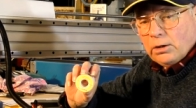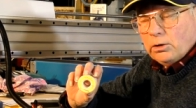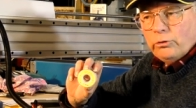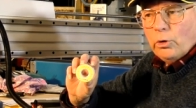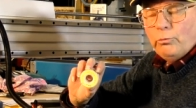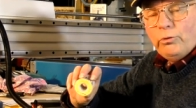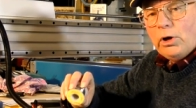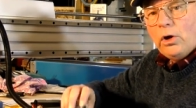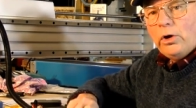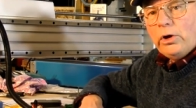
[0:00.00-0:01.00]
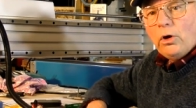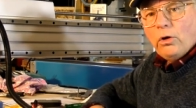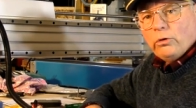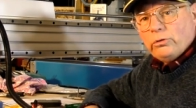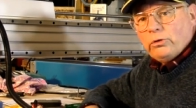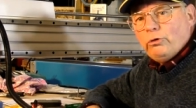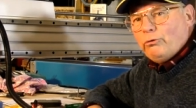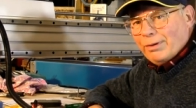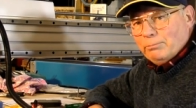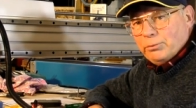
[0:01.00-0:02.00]
You don't rely on
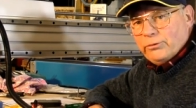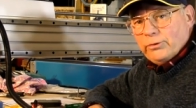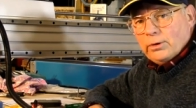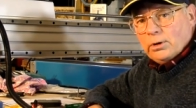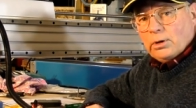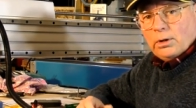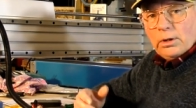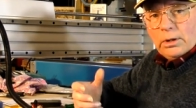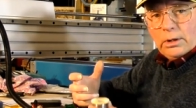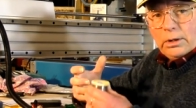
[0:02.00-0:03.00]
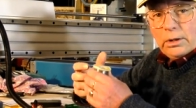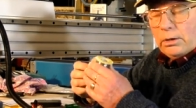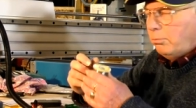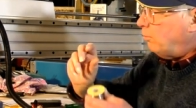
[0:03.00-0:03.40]
crimped uh,